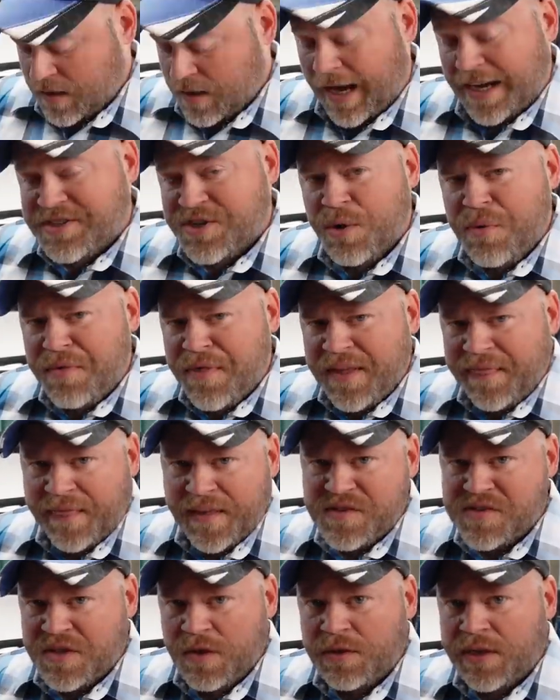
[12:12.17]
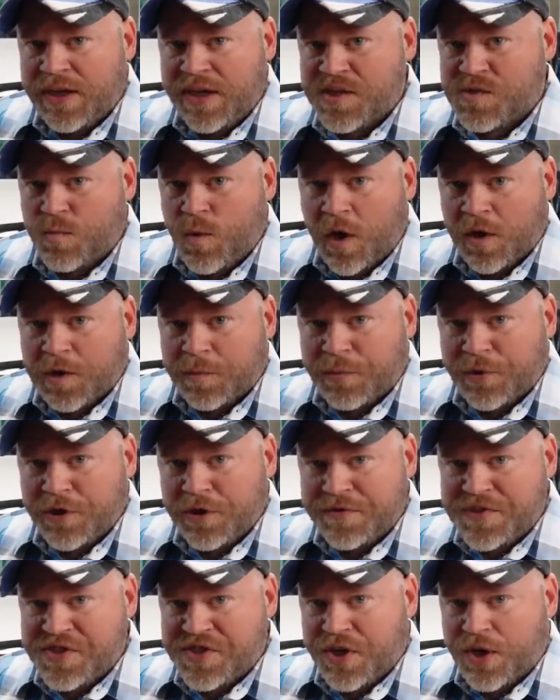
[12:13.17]
I don't think this unit is
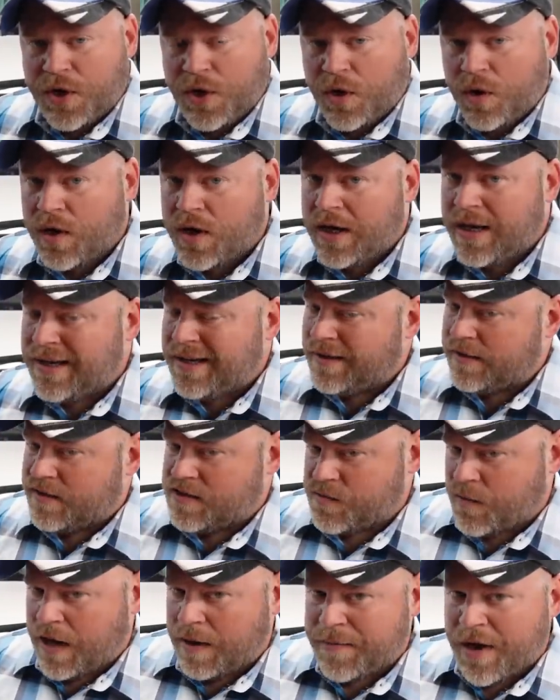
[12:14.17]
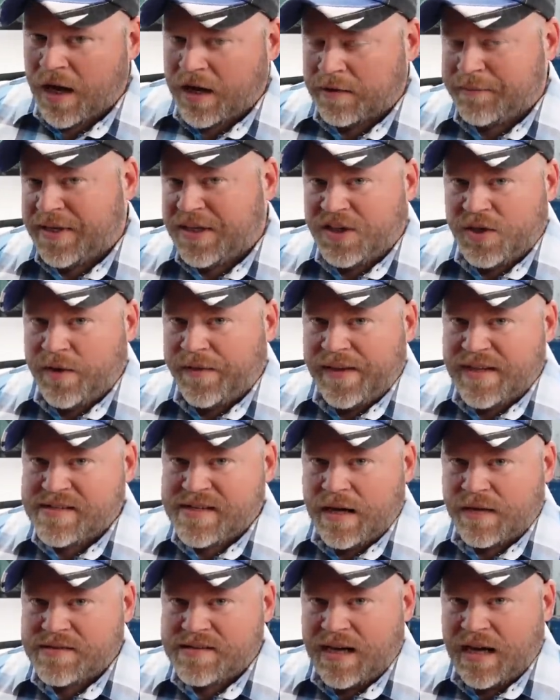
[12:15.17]
waterproof, so that's why I'm not gonna be doing this
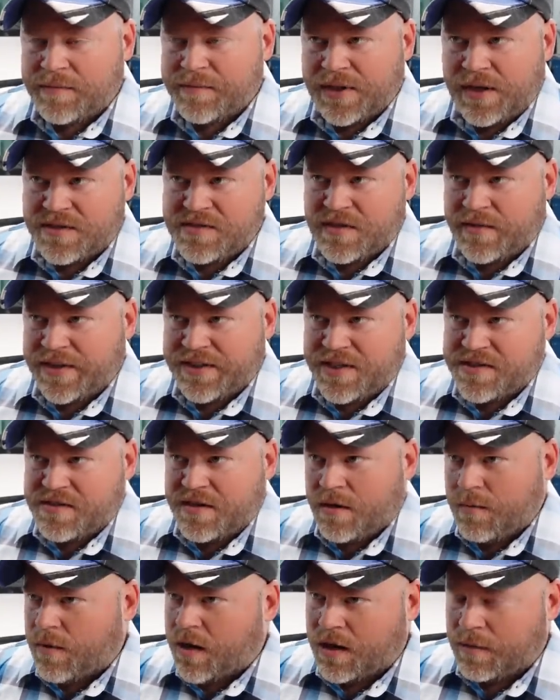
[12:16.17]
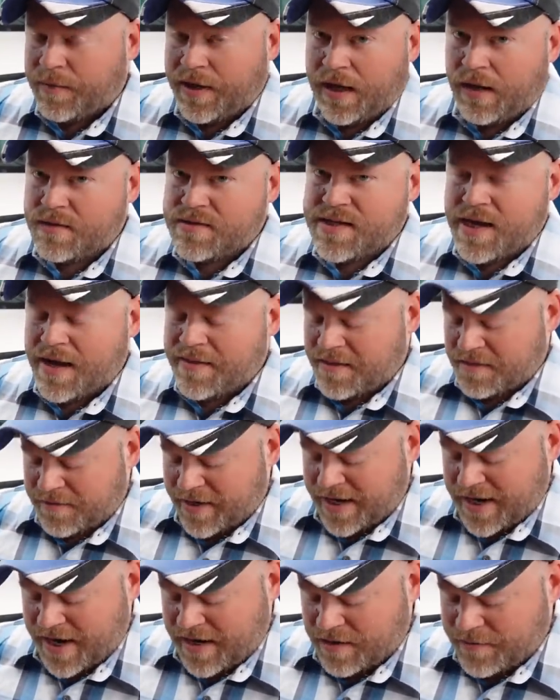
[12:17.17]
outside, but also I just don't wanna be outside in the
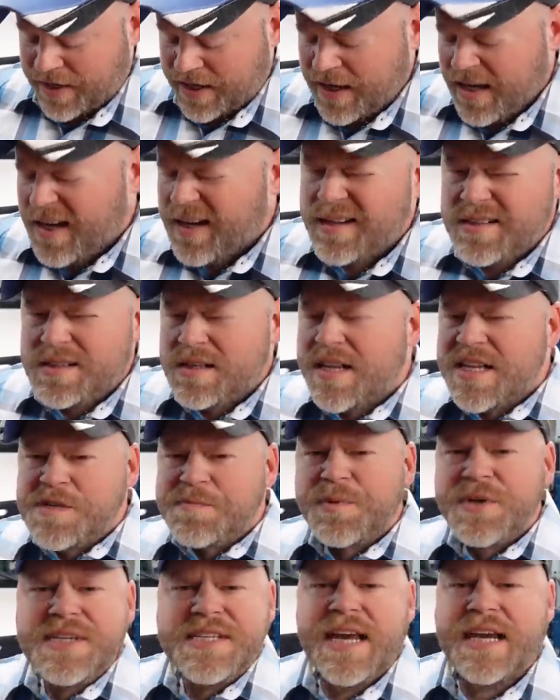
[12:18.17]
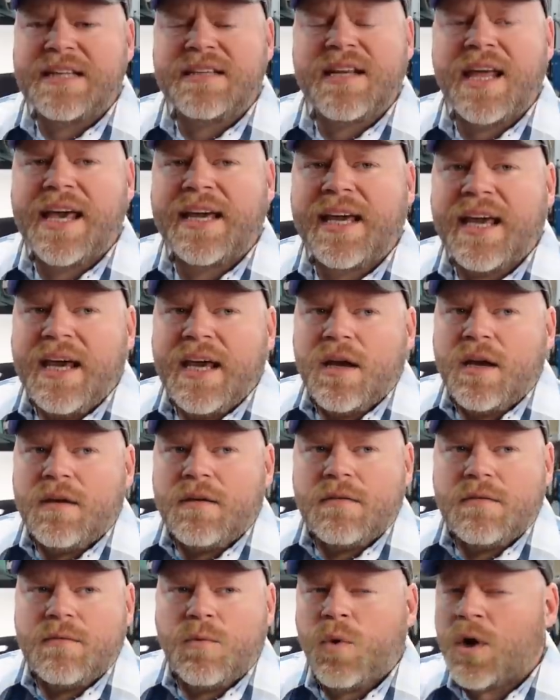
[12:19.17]
rain anyway. So let's pretend like
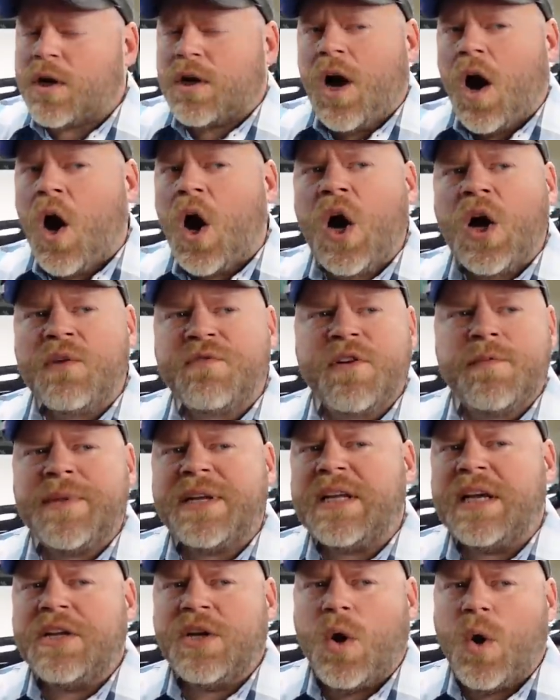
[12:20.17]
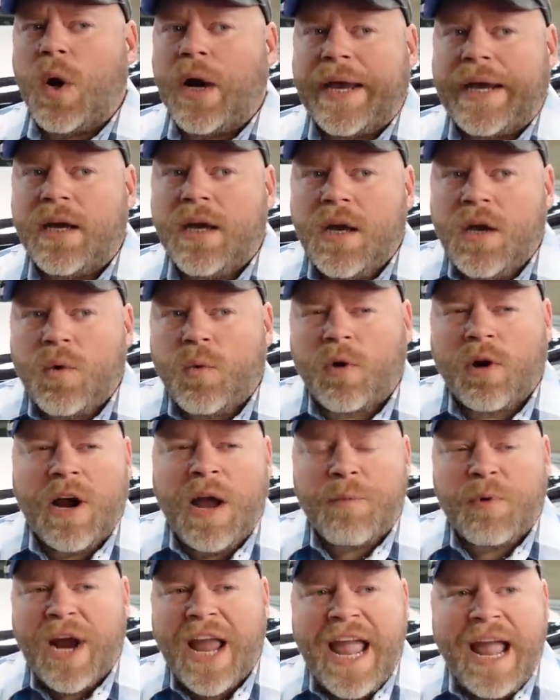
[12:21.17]
we're gone from Illinois. We're
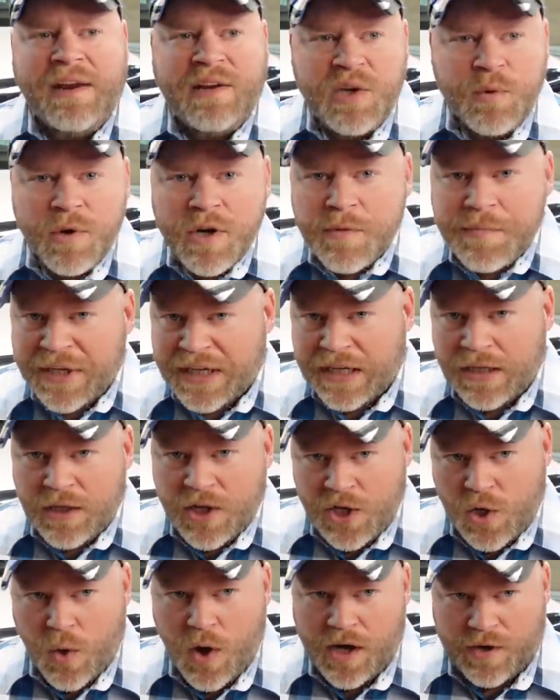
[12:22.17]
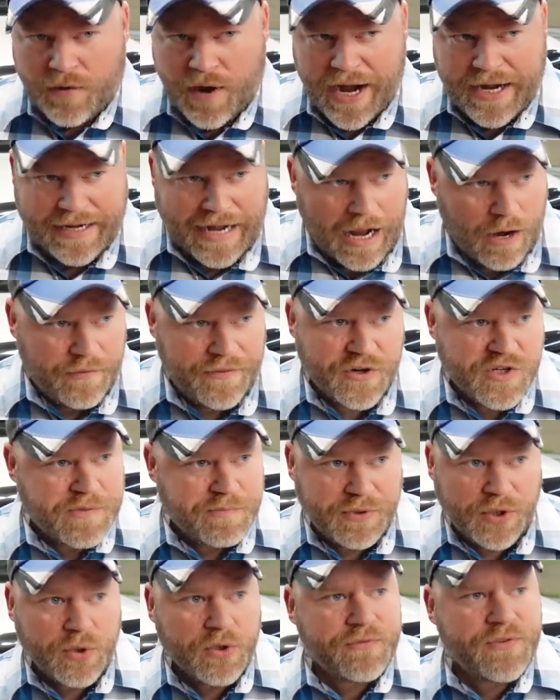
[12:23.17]
anywhere but Illinois right now, and there's
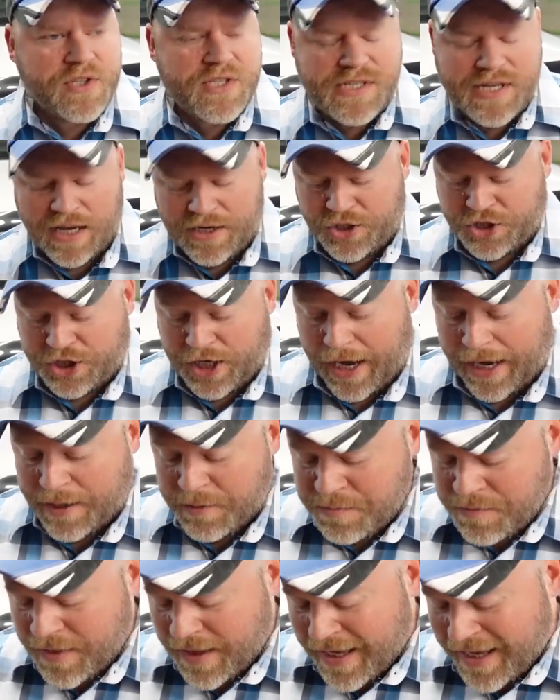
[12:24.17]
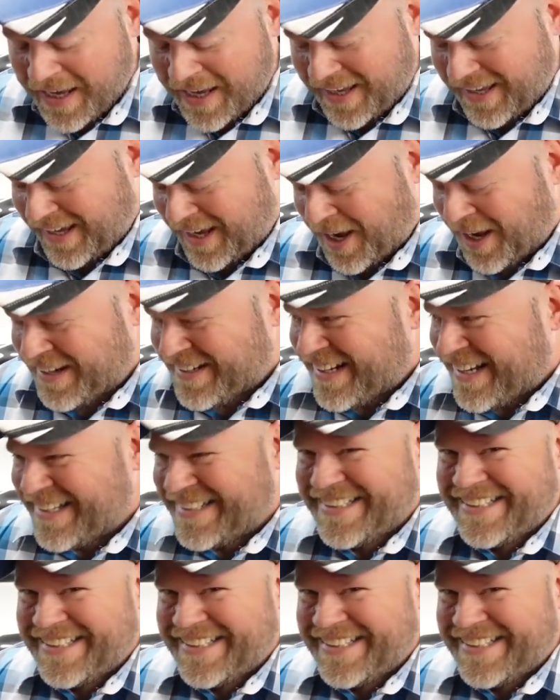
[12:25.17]
beautiful sunshine, and